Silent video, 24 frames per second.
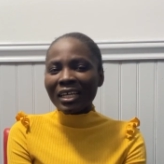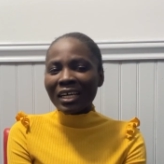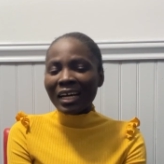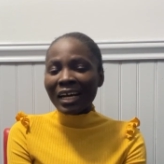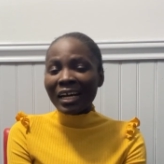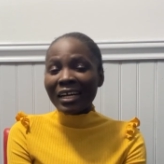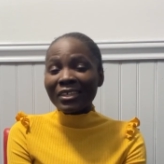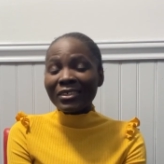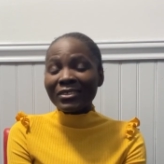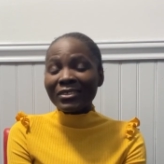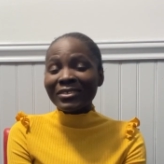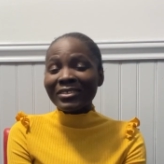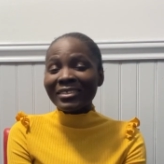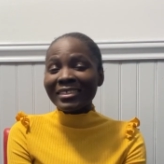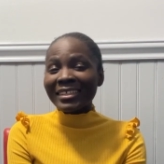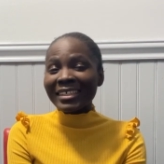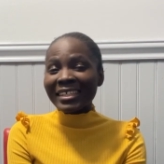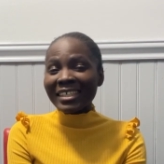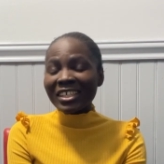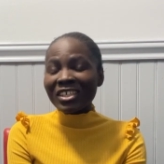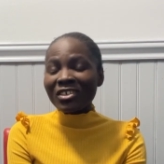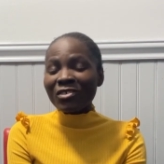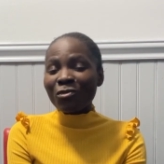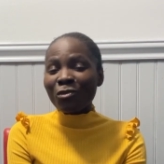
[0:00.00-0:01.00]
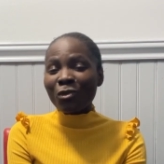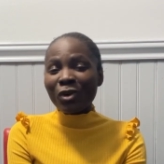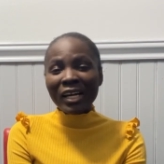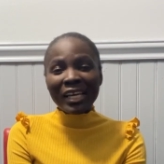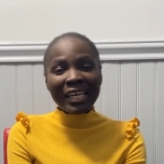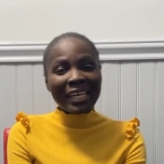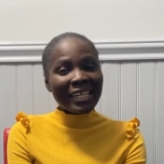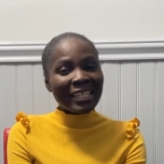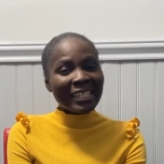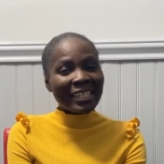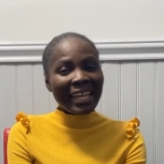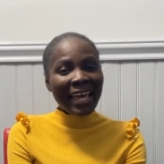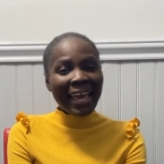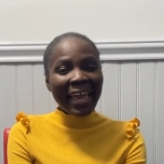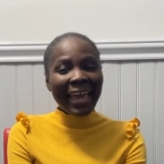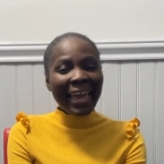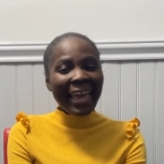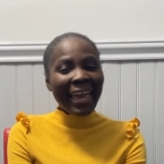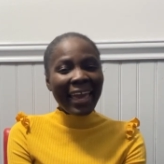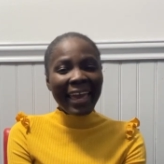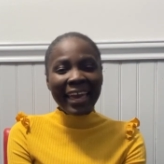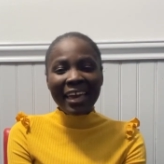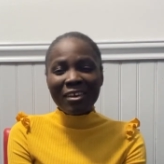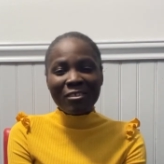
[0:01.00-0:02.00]
I don't think one can
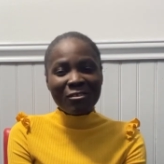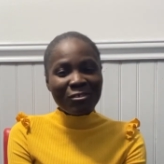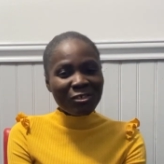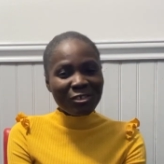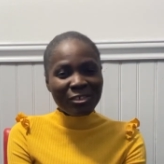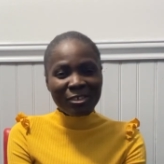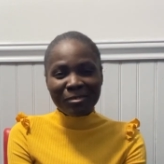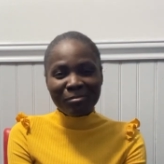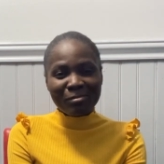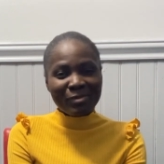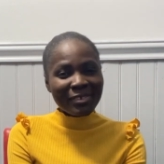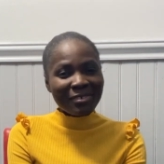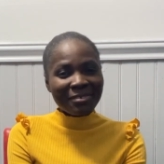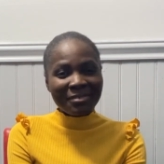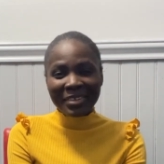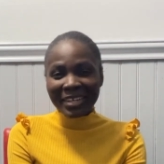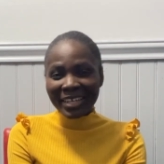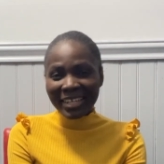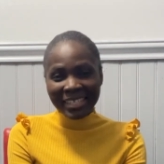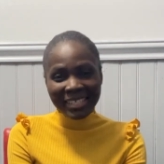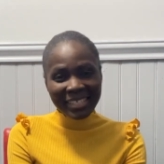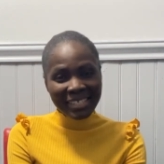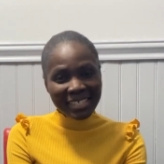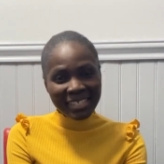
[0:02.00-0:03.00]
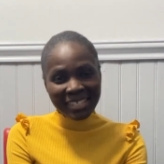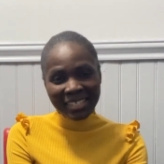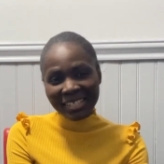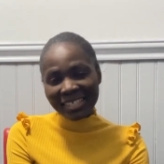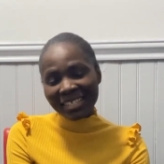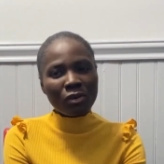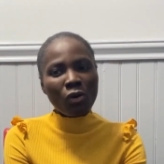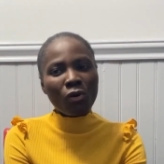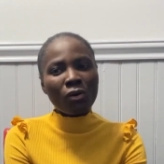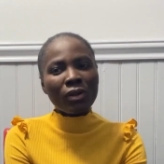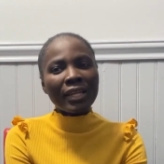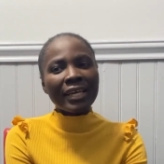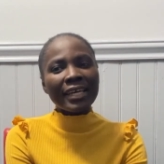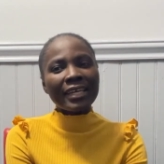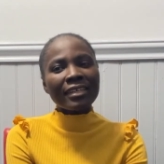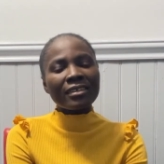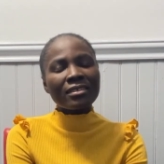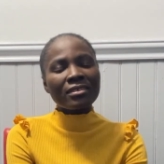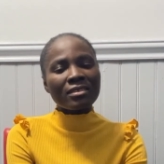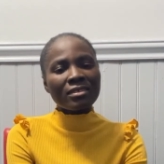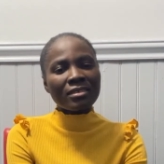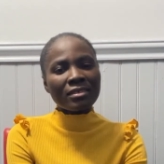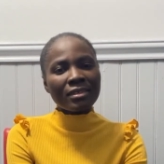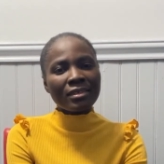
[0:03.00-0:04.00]
ever be ready. All I
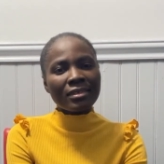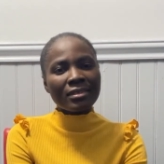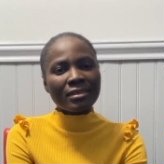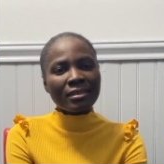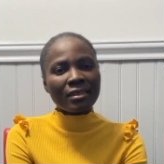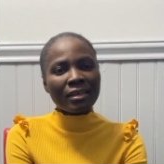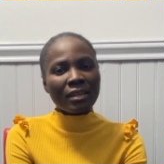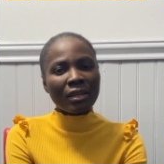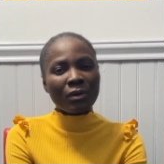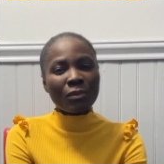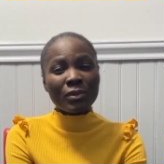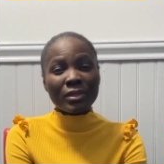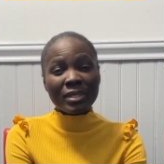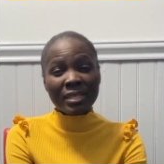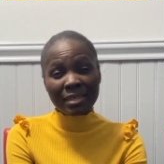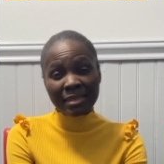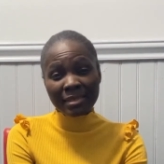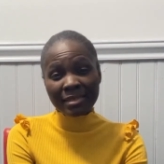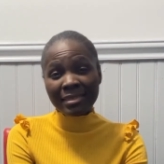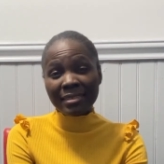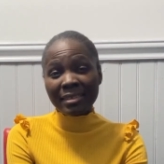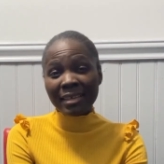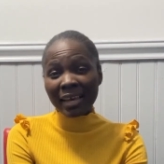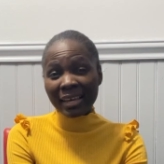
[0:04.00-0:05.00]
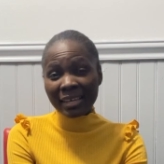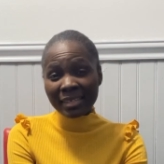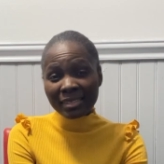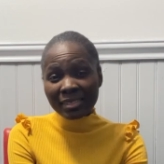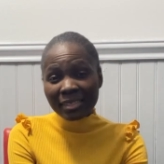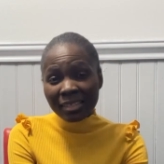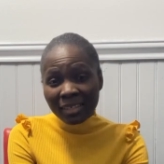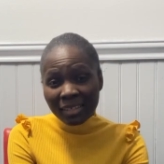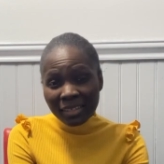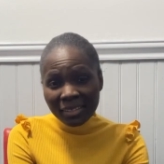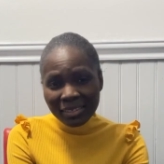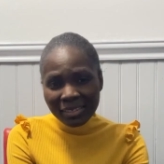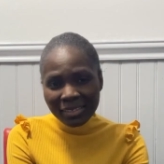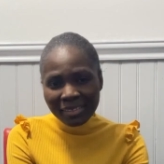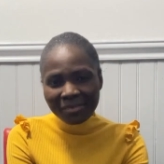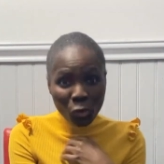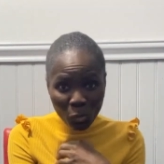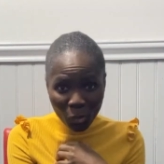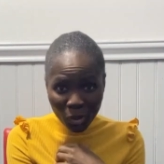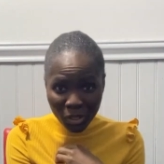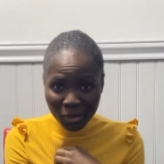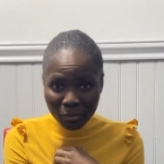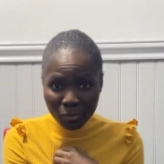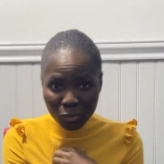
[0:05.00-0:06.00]
can say is that I was excited.
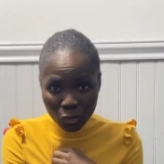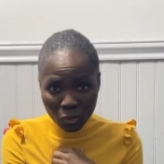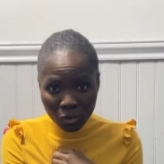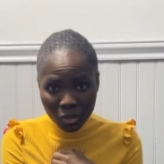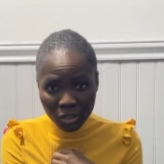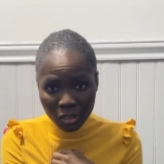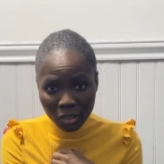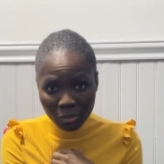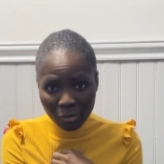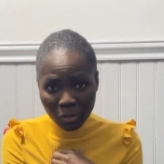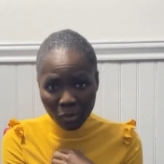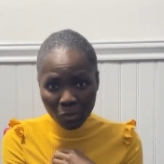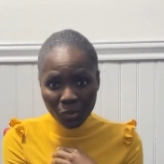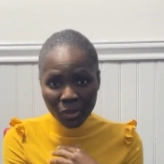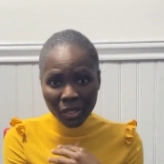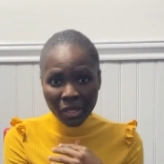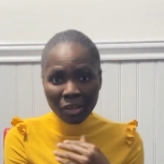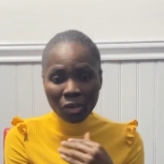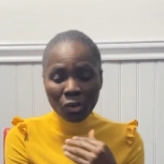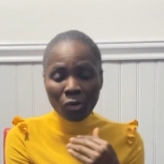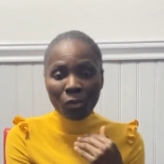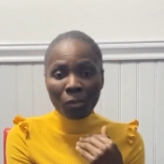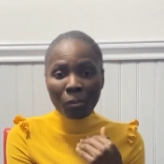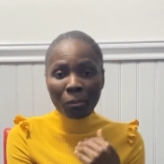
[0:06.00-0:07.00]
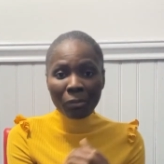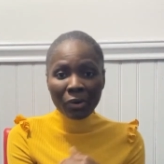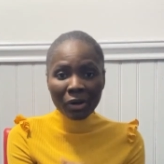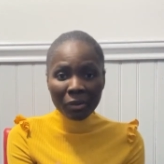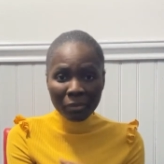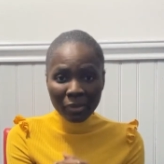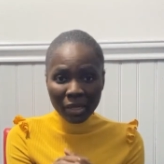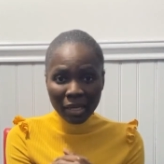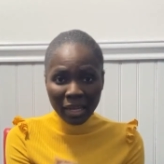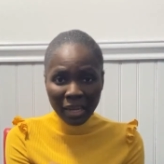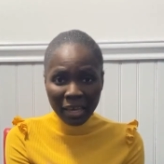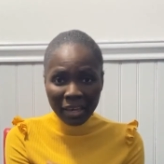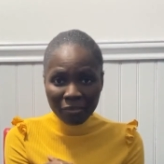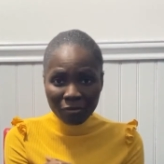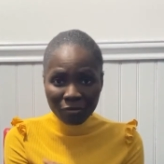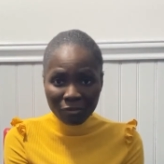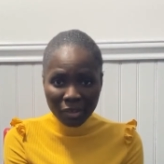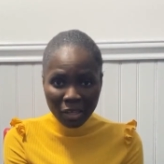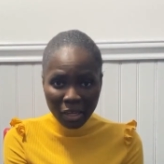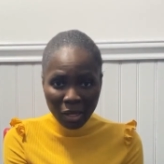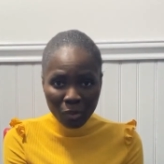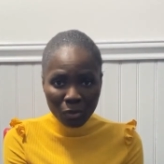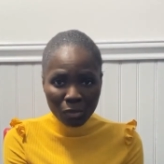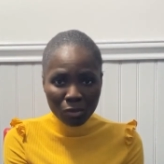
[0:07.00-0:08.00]
What I'm talking about when I compare my life
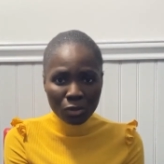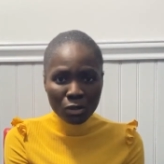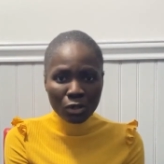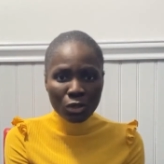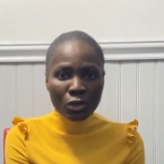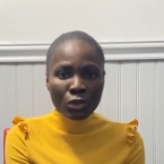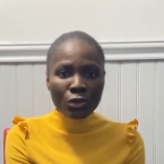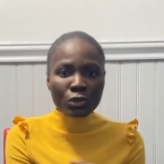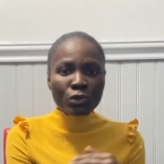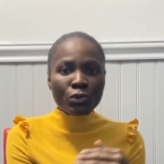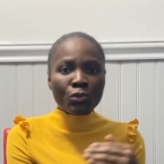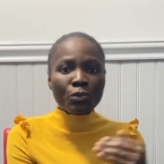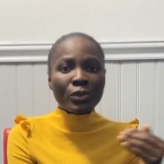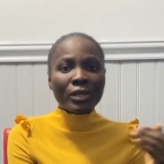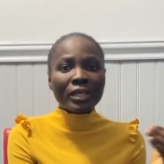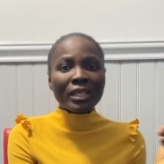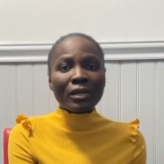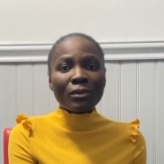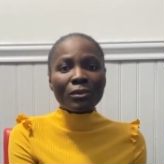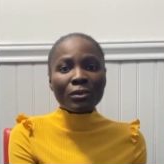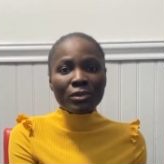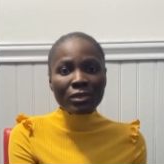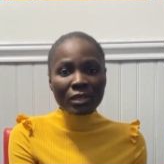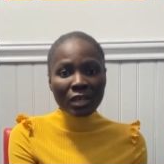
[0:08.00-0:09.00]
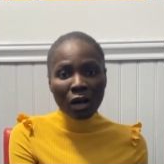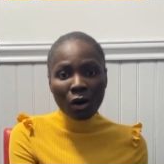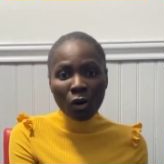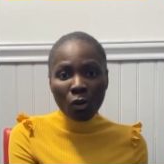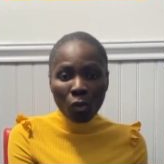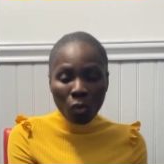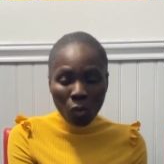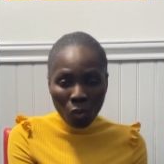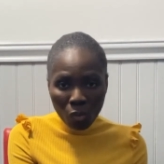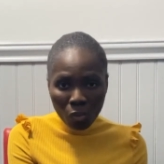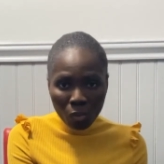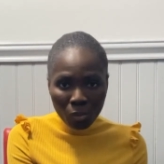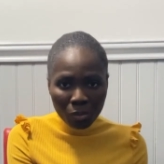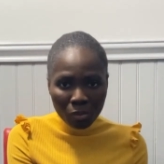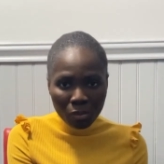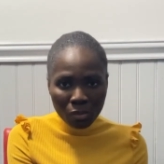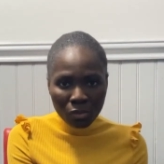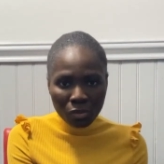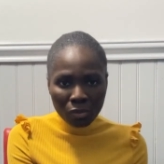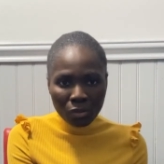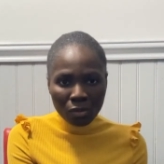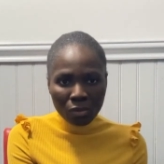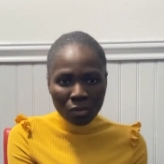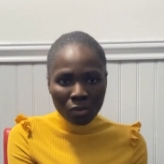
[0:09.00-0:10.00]
now to when I was at
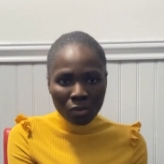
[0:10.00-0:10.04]
home